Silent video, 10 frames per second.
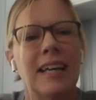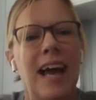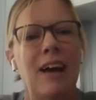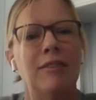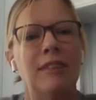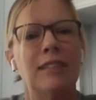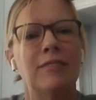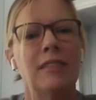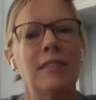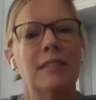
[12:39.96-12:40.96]
Half
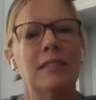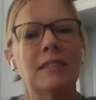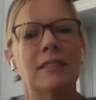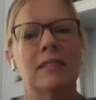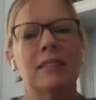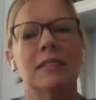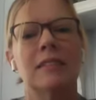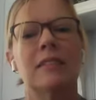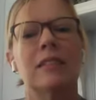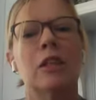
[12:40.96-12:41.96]
lift,
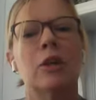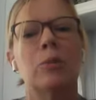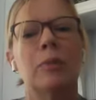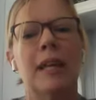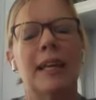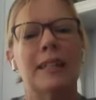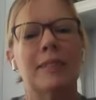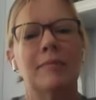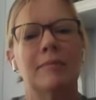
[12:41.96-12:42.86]
low plank.